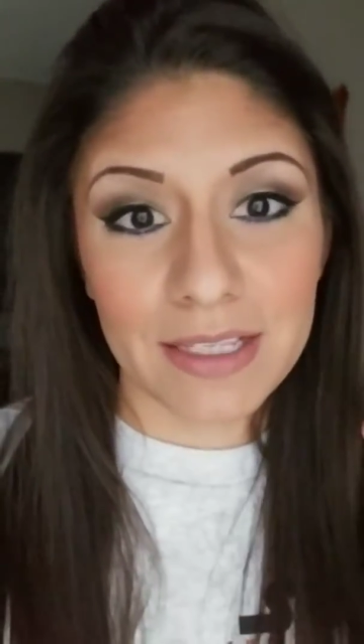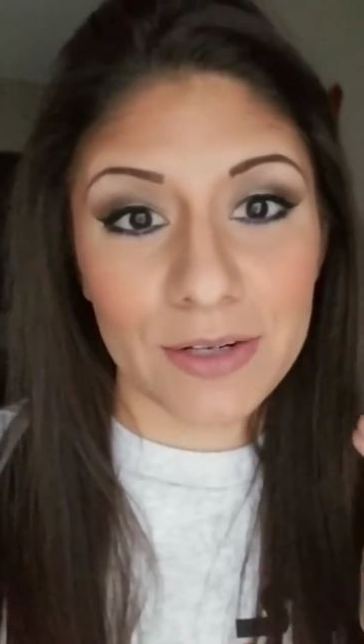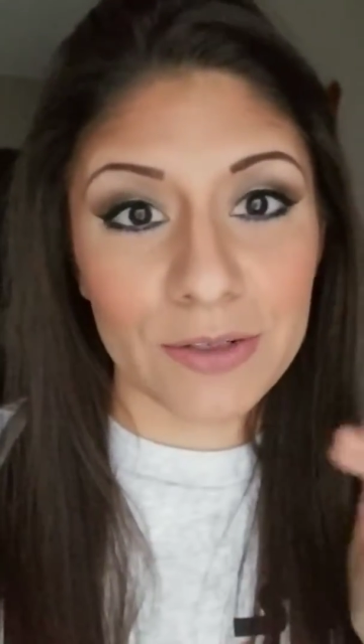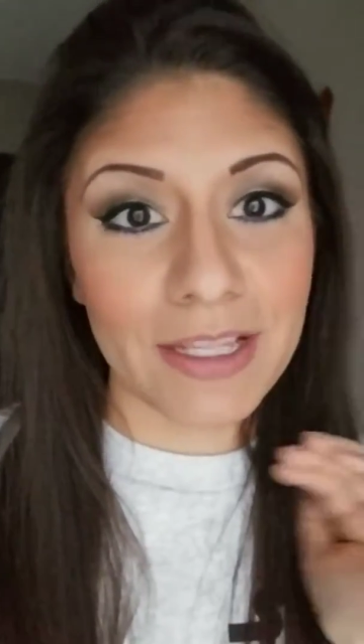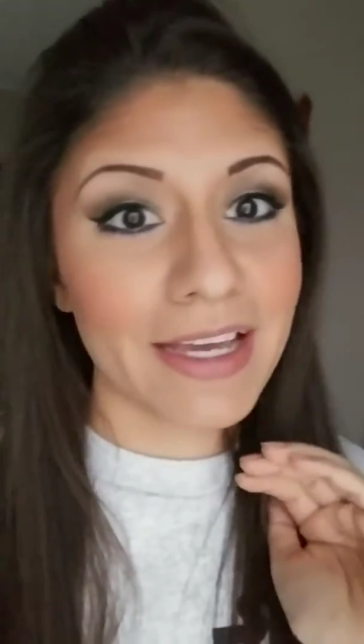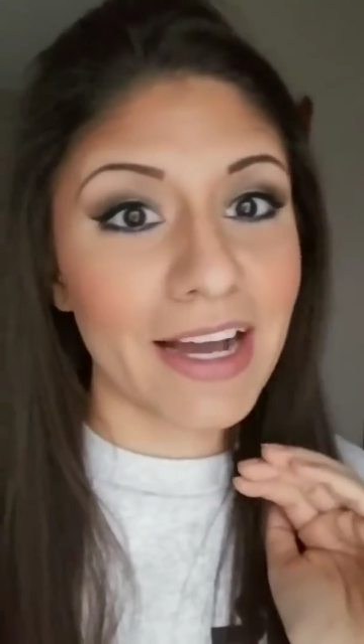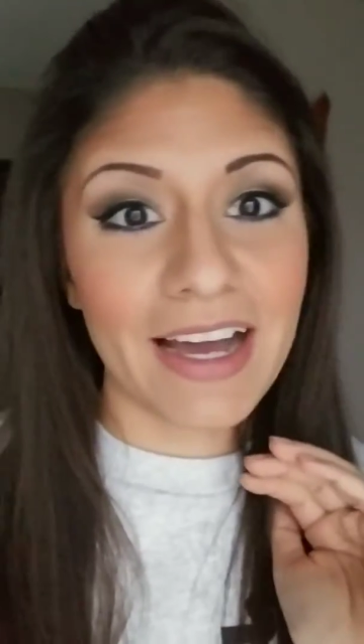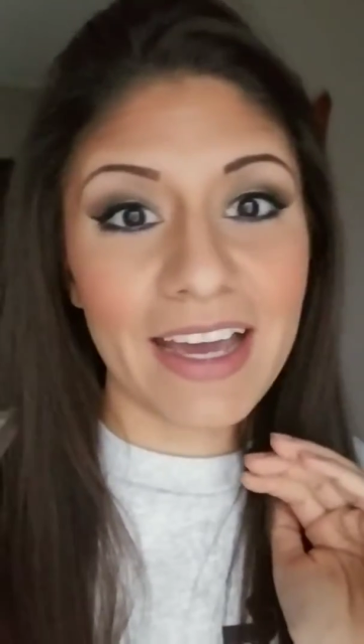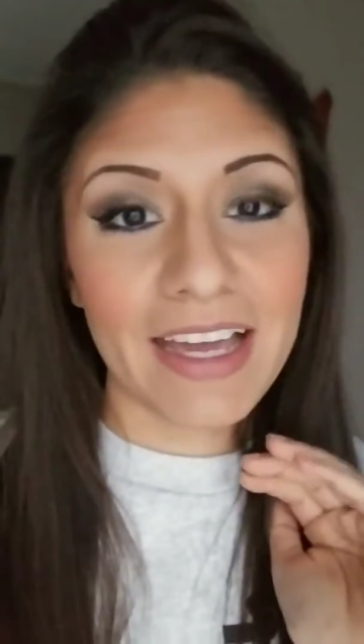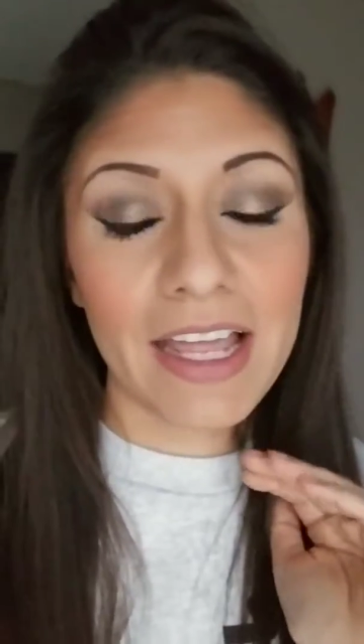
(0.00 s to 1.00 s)
literally
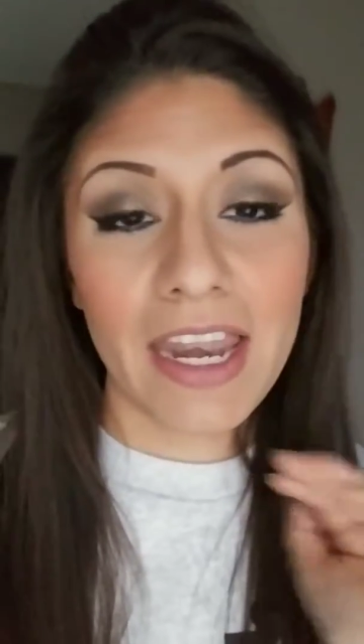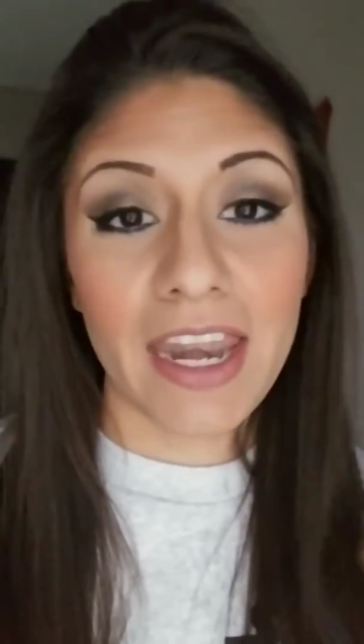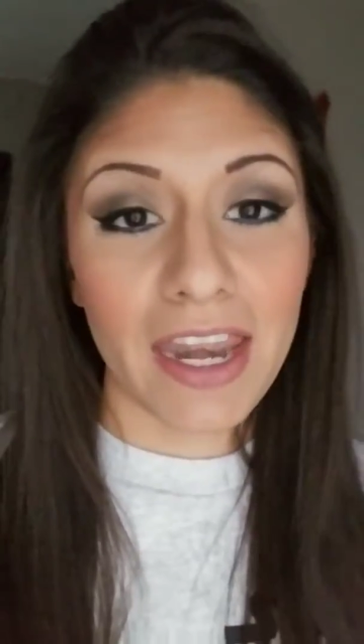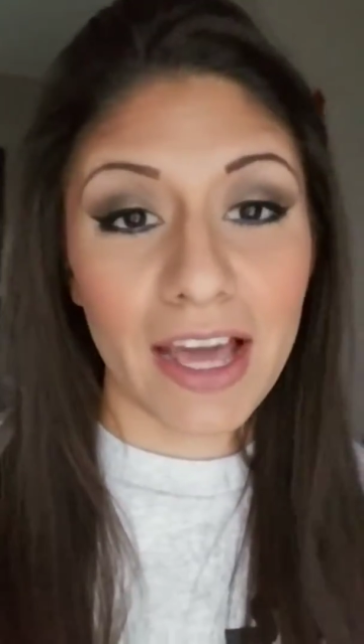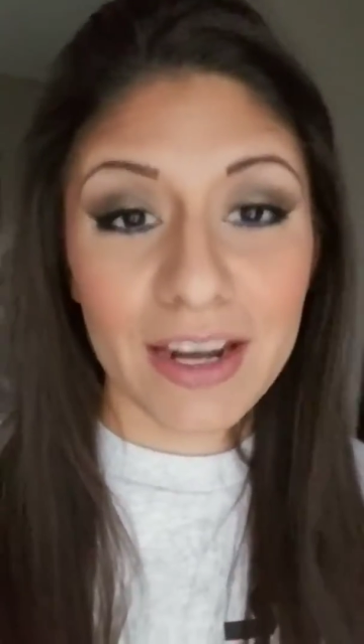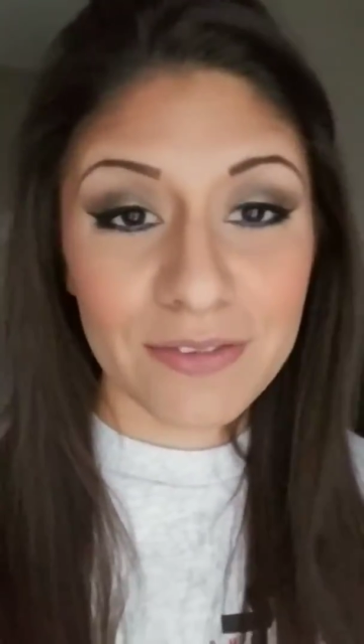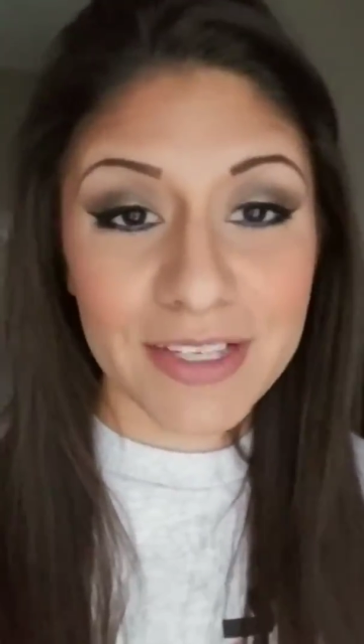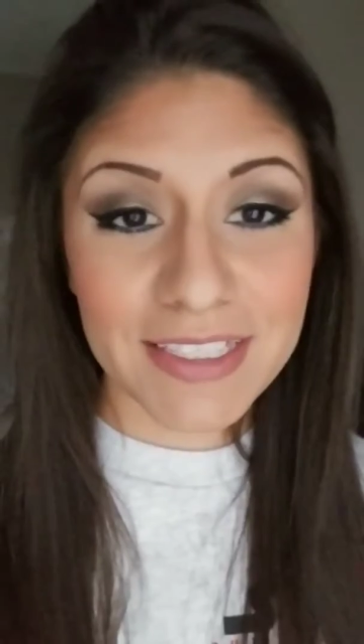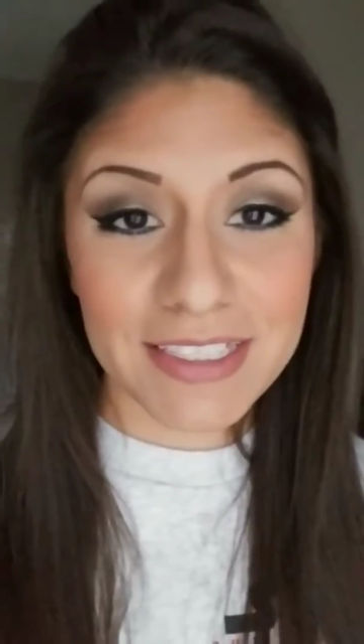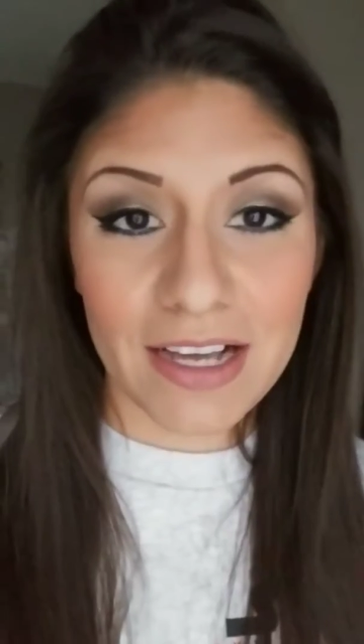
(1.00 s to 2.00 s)
got none of
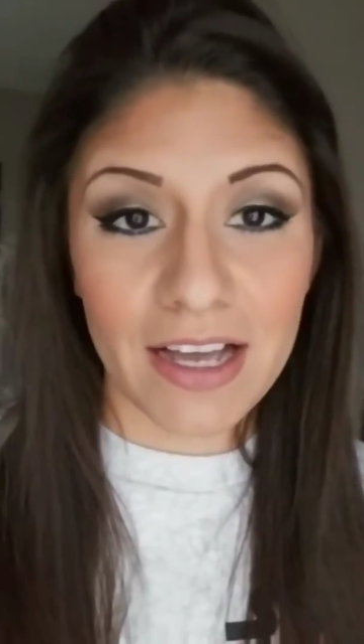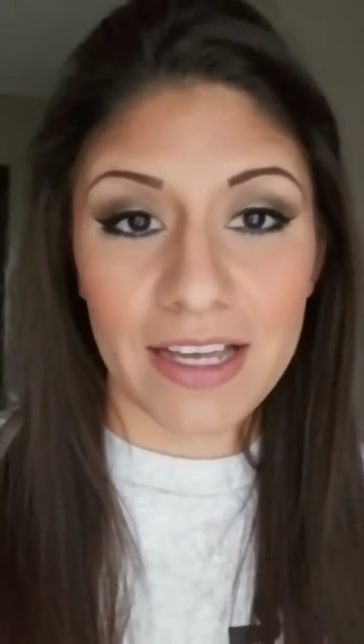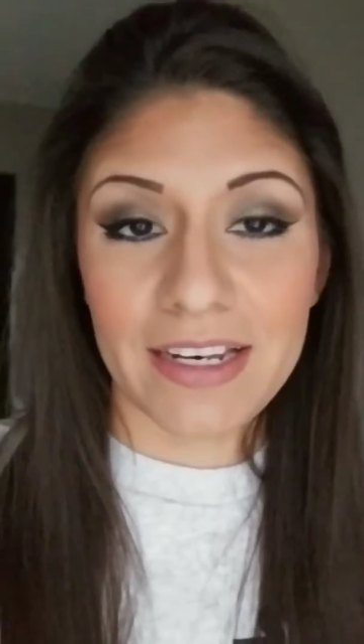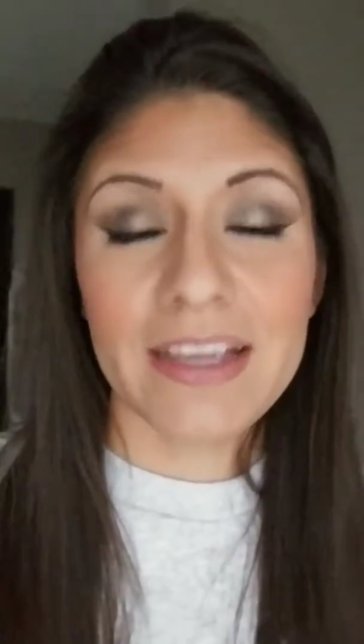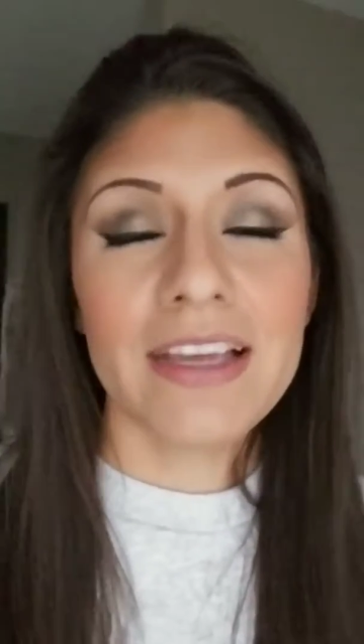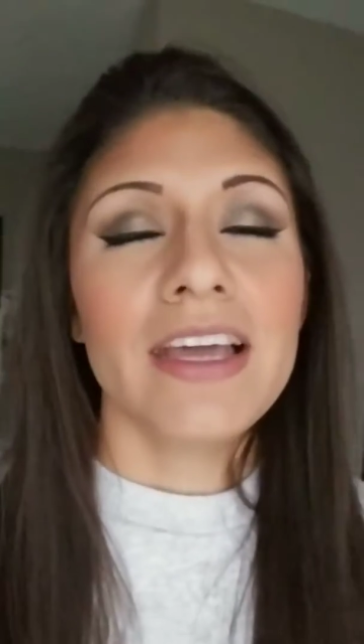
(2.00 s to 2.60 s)
it done.